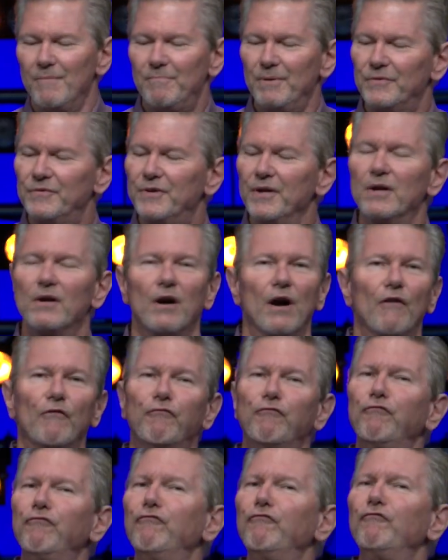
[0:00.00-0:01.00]
but there are
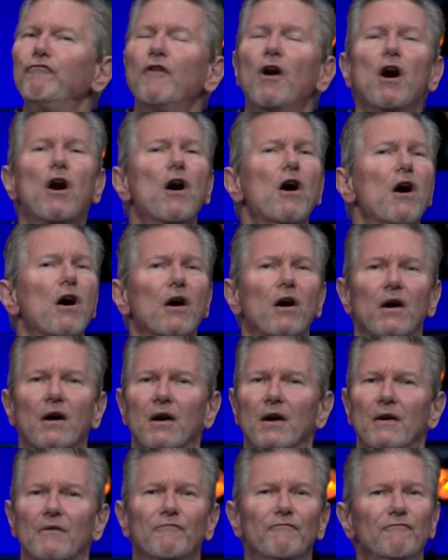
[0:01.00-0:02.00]

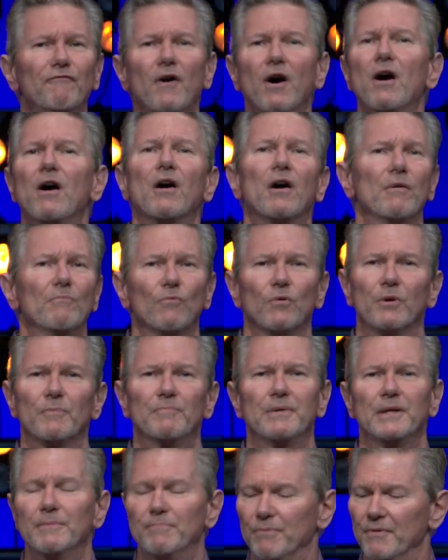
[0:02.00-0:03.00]
far, far more
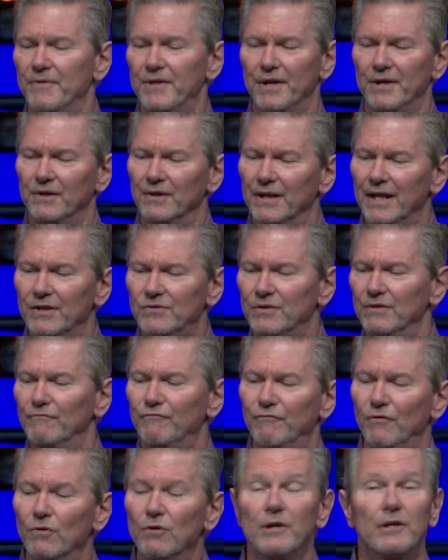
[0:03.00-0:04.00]
people that are less
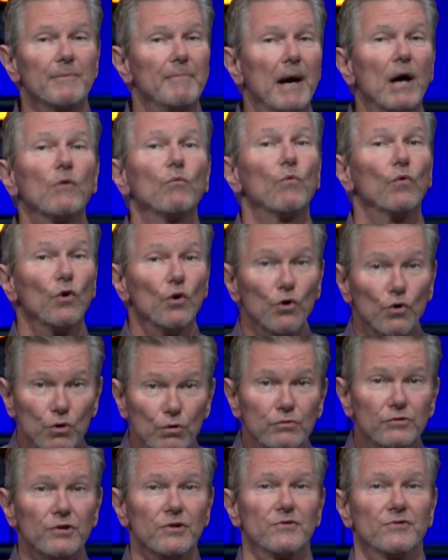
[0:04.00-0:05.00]
informed about
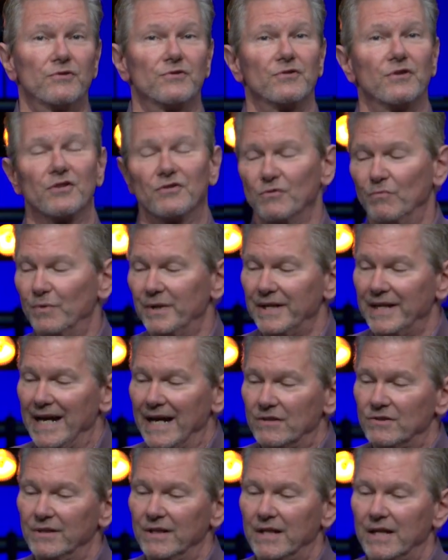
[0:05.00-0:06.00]
who Jesus is and what he
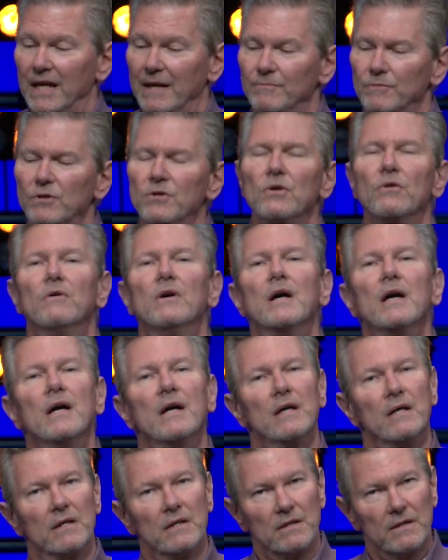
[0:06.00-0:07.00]
actually came to do.
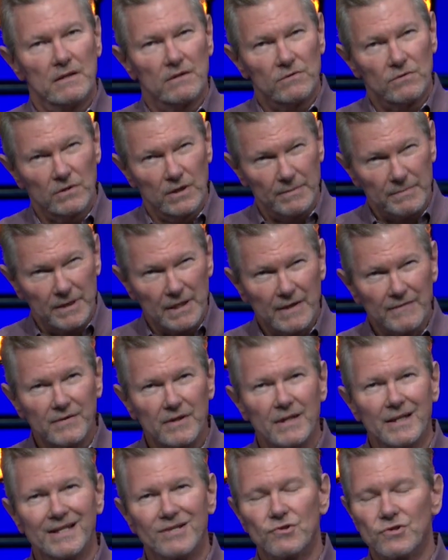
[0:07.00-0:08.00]
Let me give you
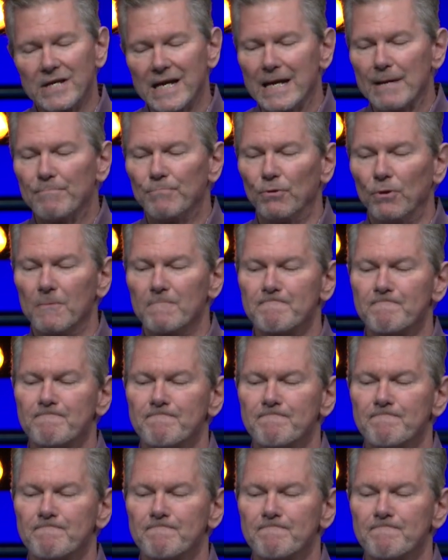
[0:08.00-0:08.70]
an example.